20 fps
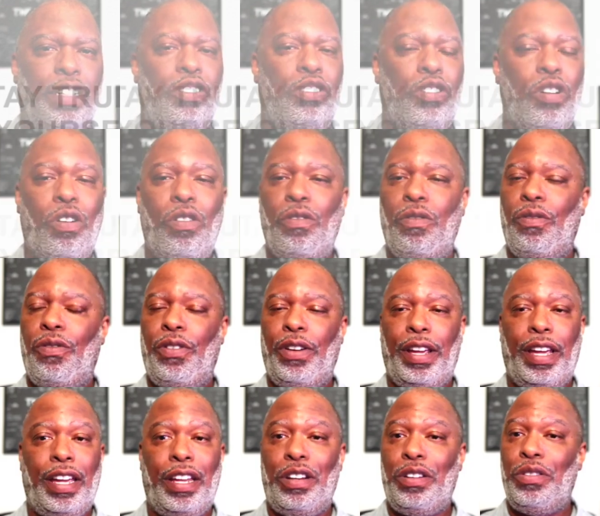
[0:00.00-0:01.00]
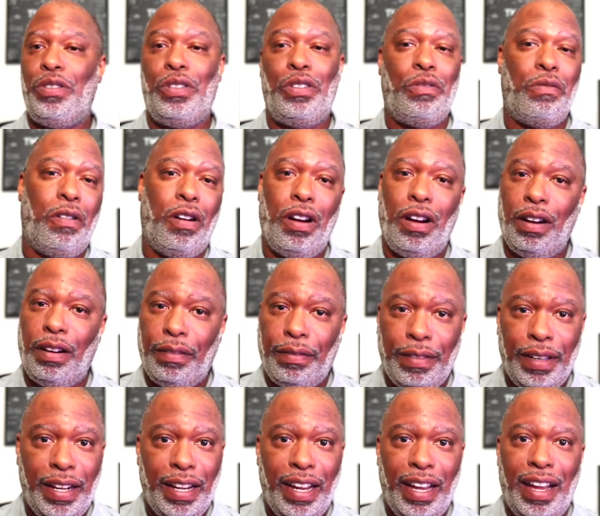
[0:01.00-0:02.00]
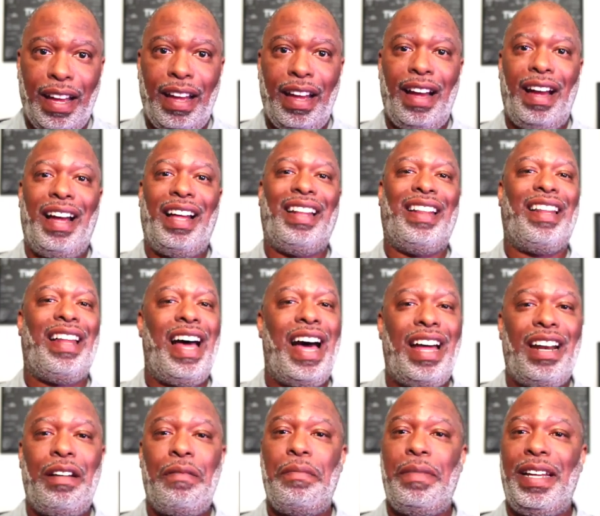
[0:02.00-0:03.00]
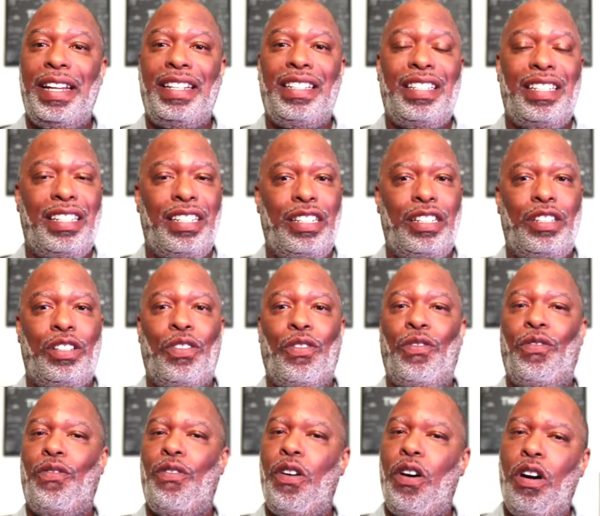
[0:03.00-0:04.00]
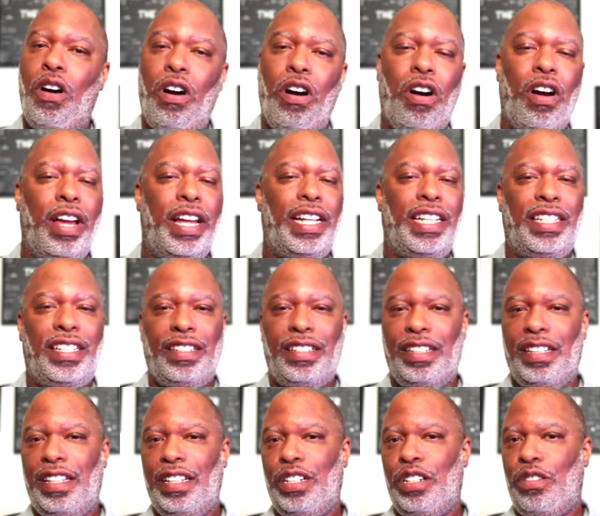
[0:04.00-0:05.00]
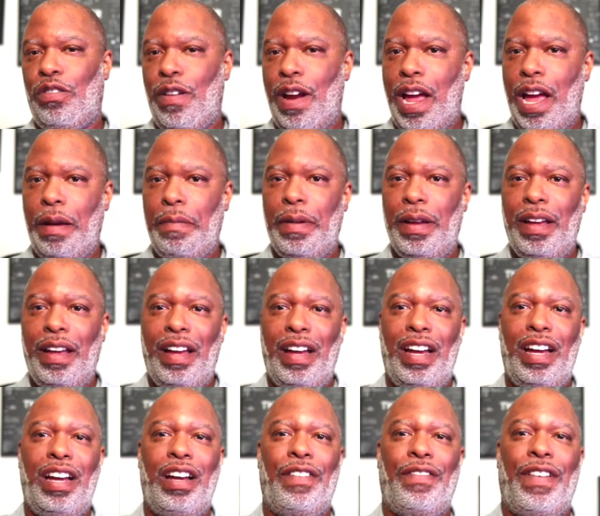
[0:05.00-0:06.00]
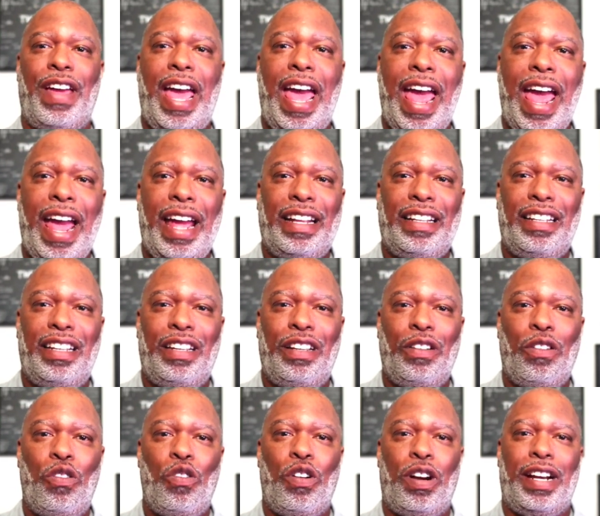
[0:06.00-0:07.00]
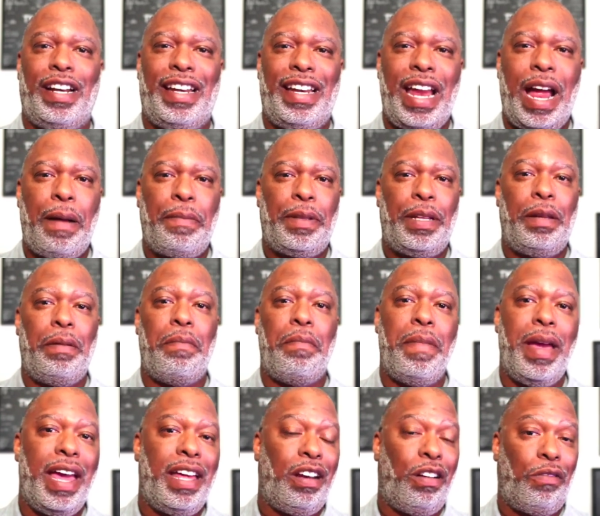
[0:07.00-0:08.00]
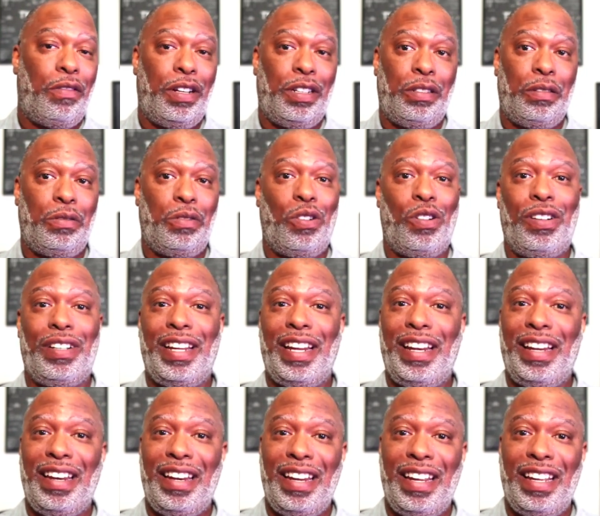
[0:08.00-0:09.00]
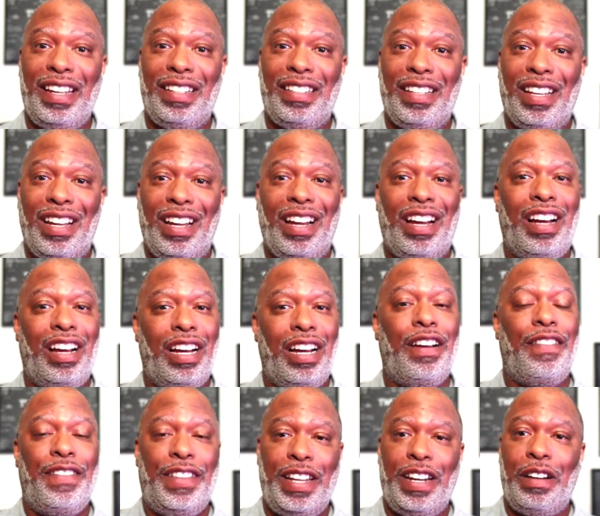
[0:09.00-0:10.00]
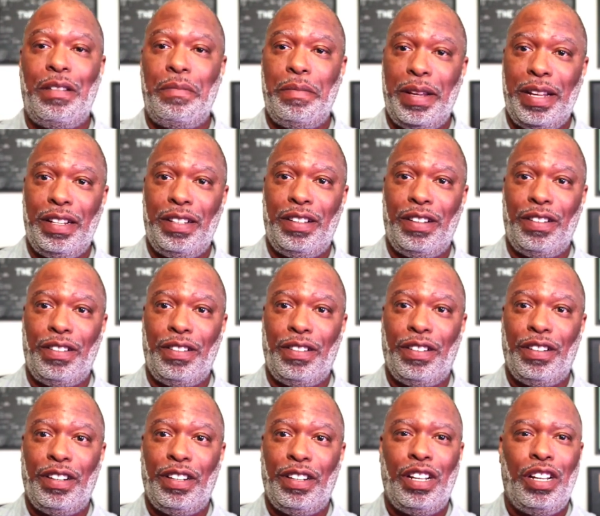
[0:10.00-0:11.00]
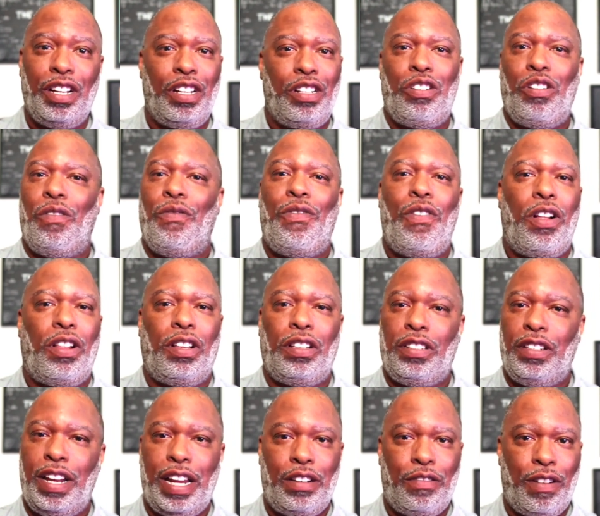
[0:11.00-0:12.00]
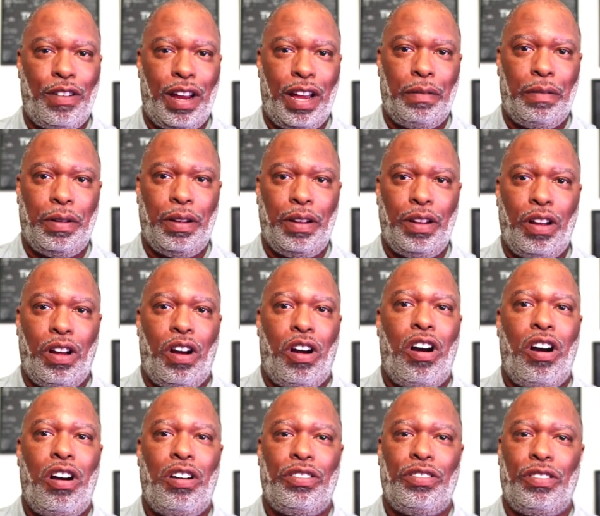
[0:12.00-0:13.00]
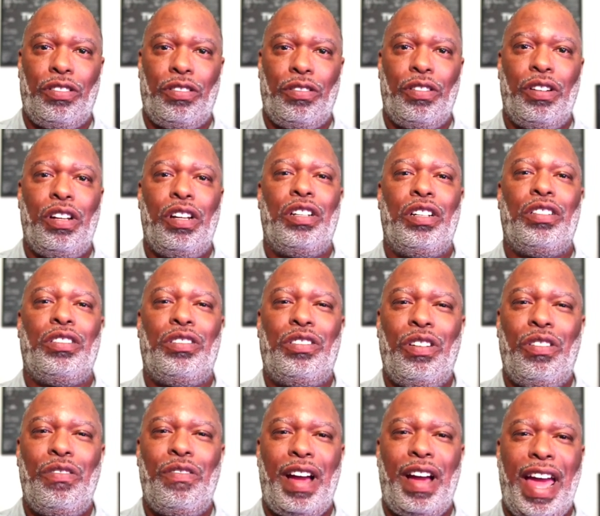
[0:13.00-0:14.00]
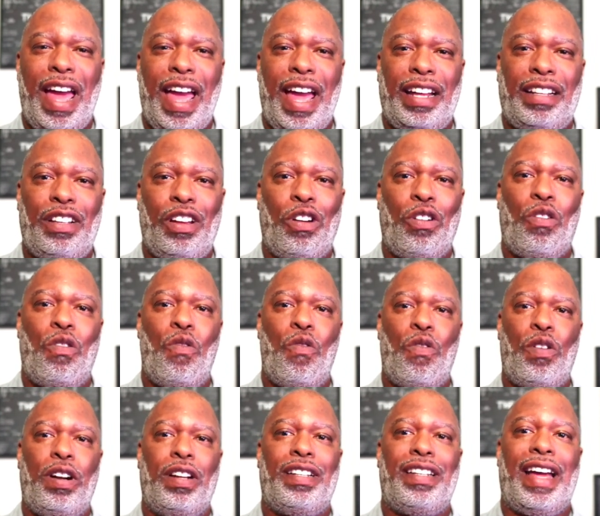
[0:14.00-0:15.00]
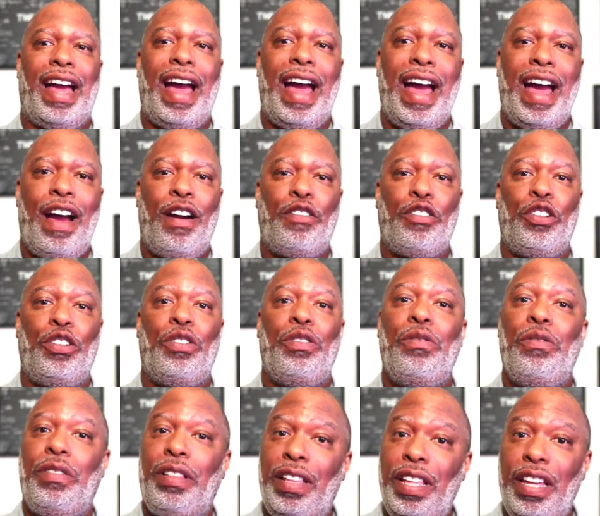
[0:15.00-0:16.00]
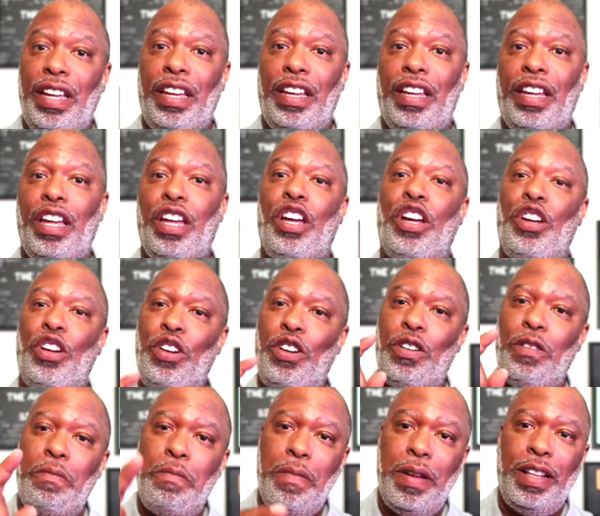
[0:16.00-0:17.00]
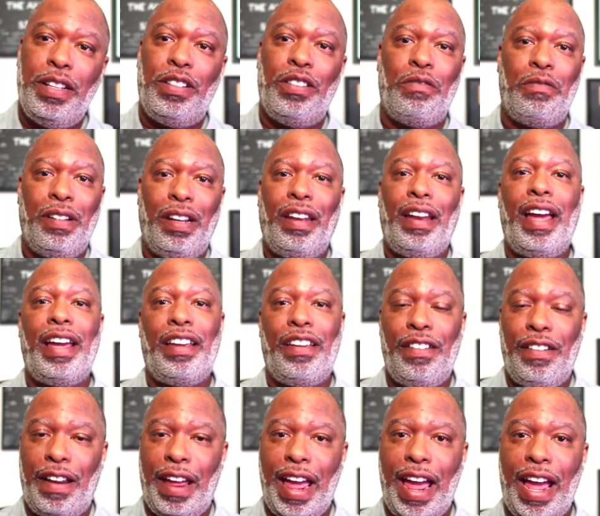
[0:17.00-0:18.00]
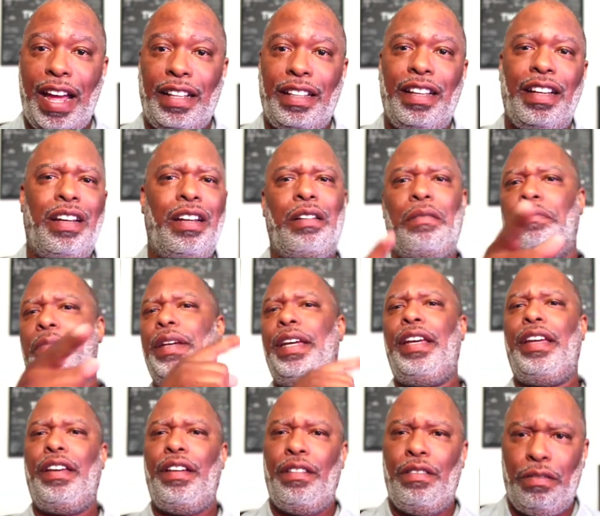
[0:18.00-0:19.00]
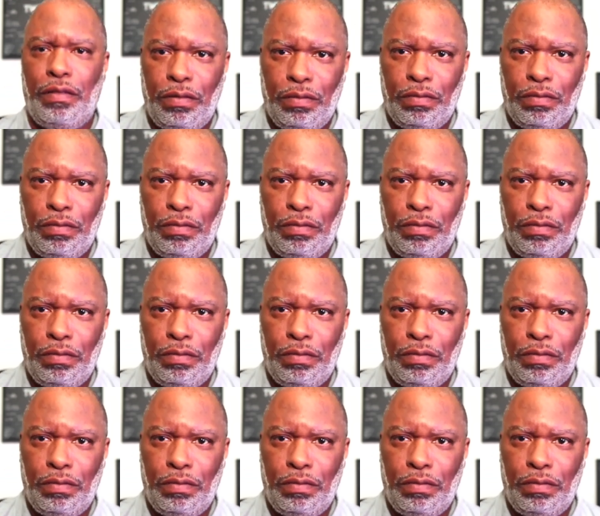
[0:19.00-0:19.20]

Don't forget who you are. A lot of mentees fall into the trap of acting or adopting mannerisms or techniques of their mentor. Don't fall into that trap. Also, don't act according to how you think your mentor would like you to act. Be you.